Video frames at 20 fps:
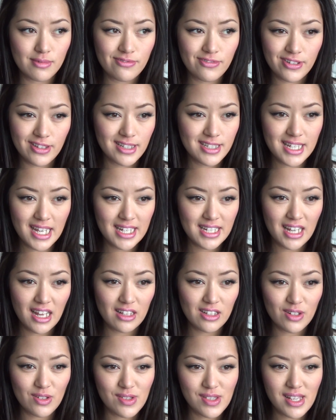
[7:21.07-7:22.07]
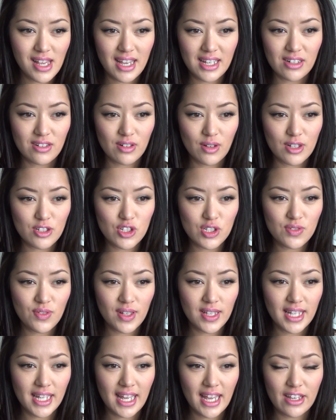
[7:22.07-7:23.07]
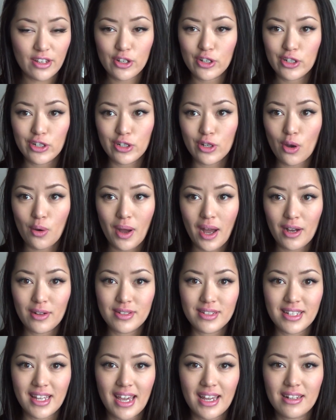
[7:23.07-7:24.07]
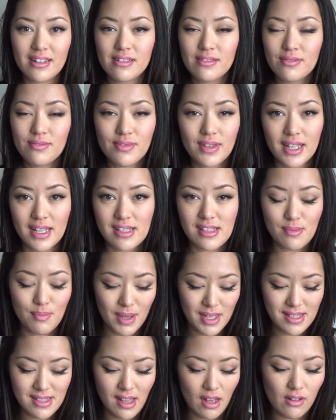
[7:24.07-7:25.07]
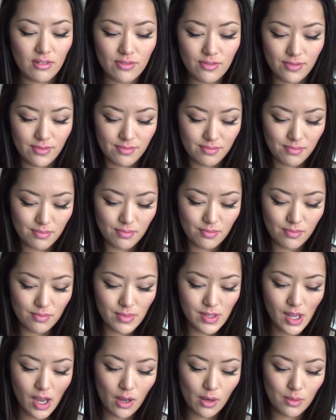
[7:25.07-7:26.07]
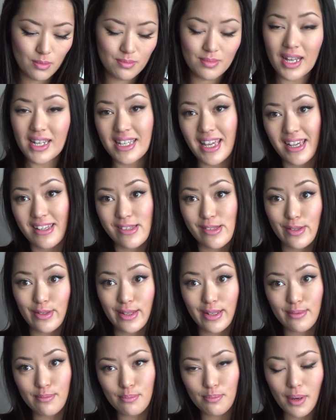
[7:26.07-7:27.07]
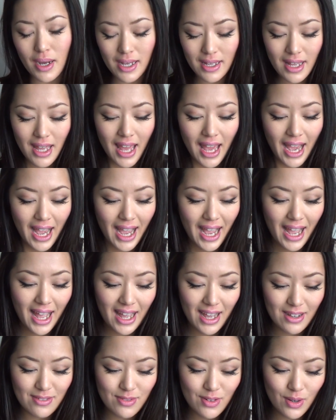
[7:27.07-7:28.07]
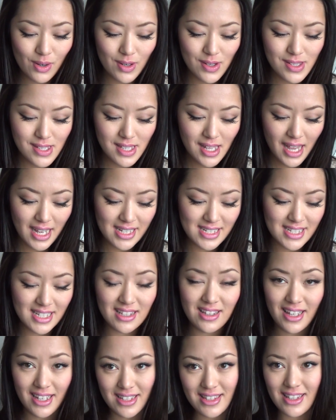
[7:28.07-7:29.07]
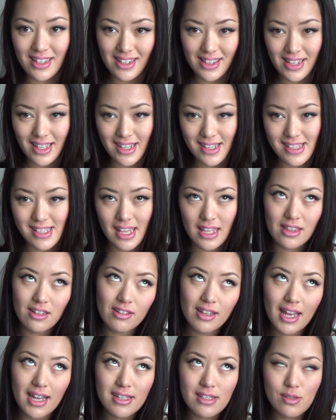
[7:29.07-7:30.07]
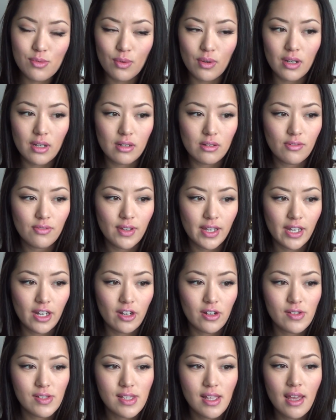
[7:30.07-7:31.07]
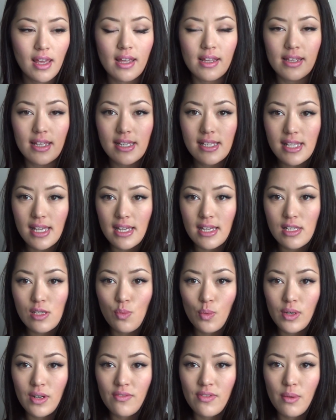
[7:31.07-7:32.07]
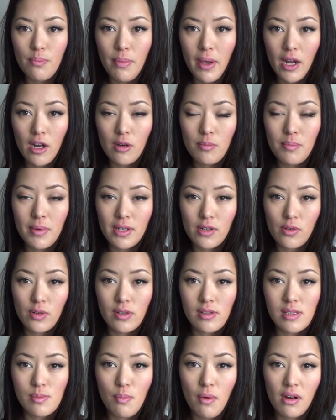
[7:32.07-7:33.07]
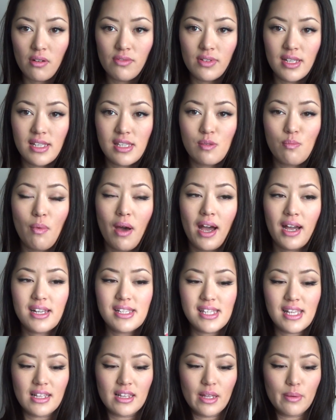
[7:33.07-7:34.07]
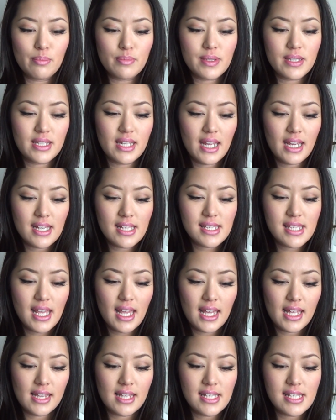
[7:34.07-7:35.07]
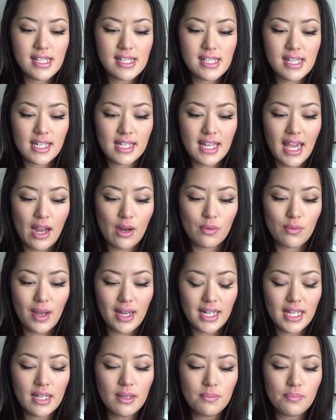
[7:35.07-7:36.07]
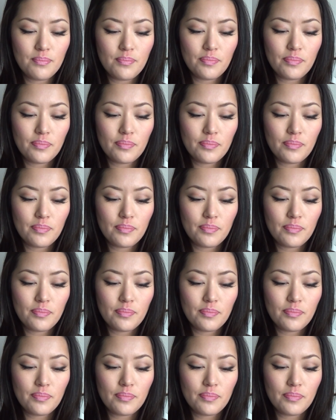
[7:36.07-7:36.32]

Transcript: for the $10. I don't know. I just felt like I could go out and get things myself. So I canceled it. But of course, I did like little things in the last one, figures. This is one of the Bare Minerals Marvelous Moxie lipsticks, and this is in Get Ready.